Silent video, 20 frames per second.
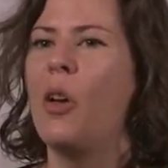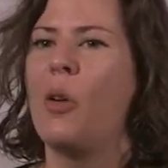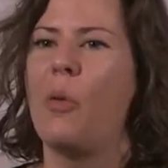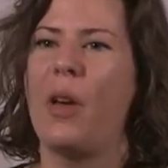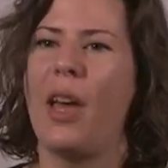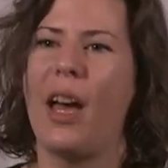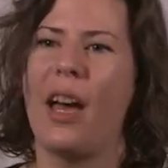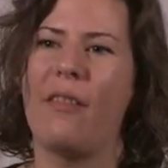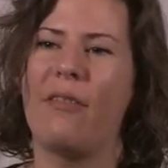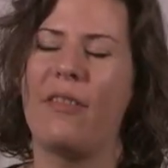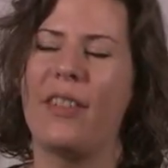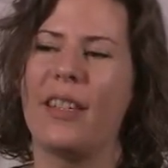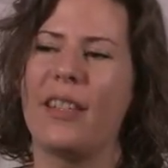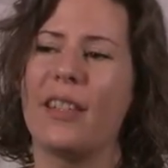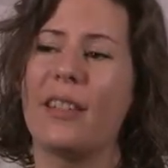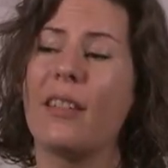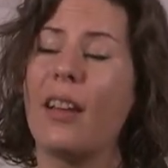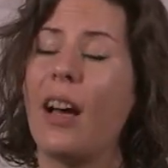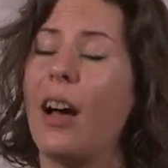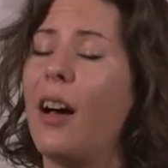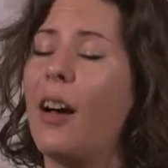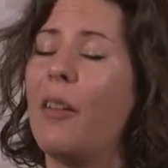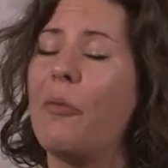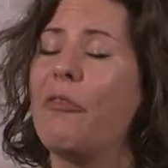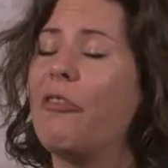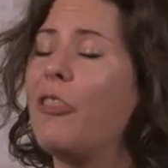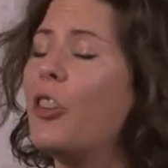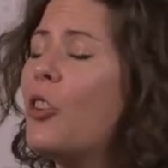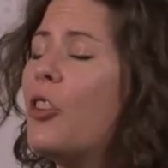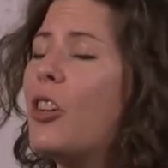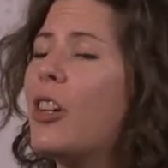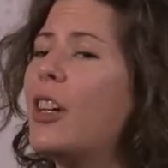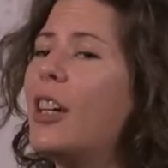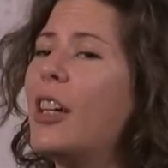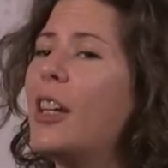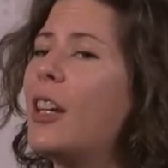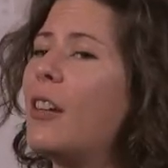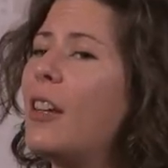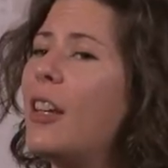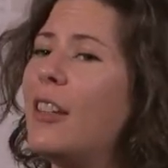we have this
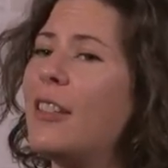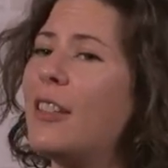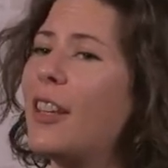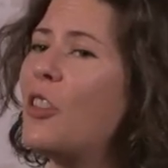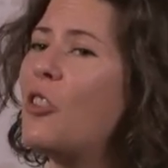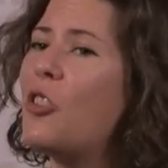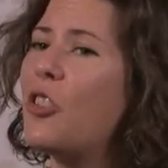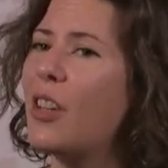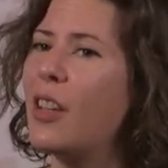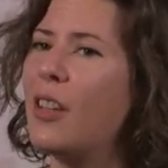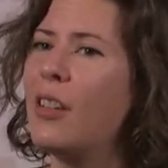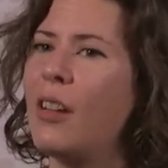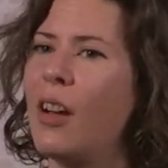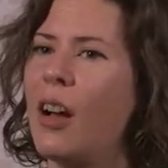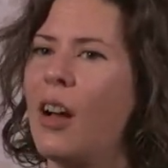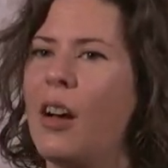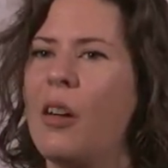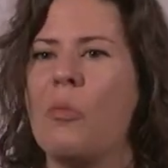feel-good intention,